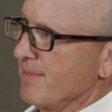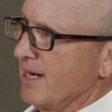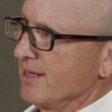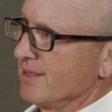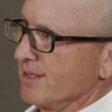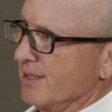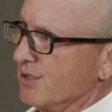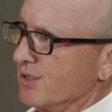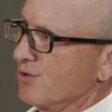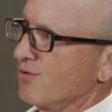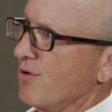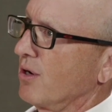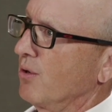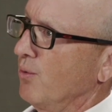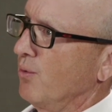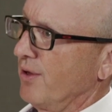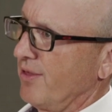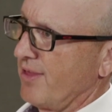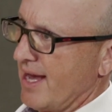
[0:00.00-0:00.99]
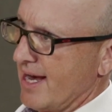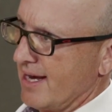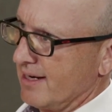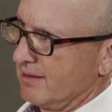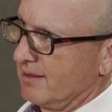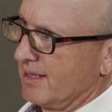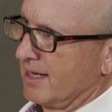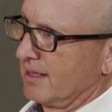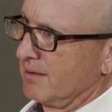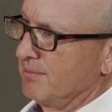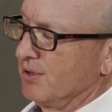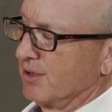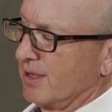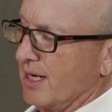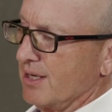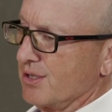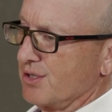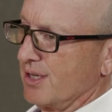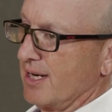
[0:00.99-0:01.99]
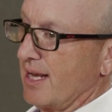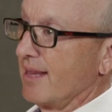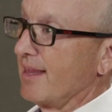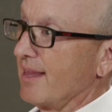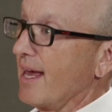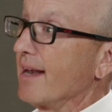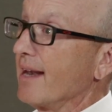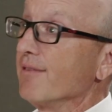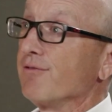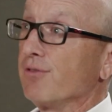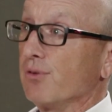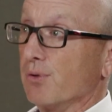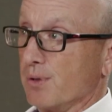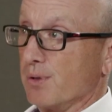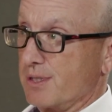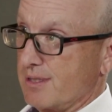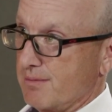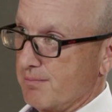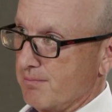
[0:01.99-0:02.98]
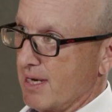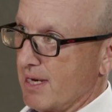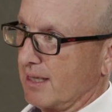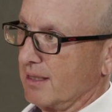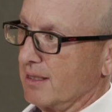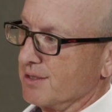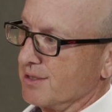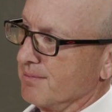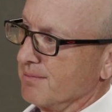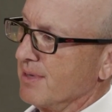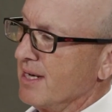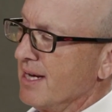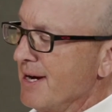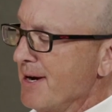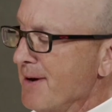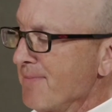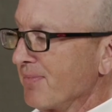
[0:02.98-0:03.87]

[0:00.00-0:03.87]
bright minds that struggle with that communication and that influence mechanism.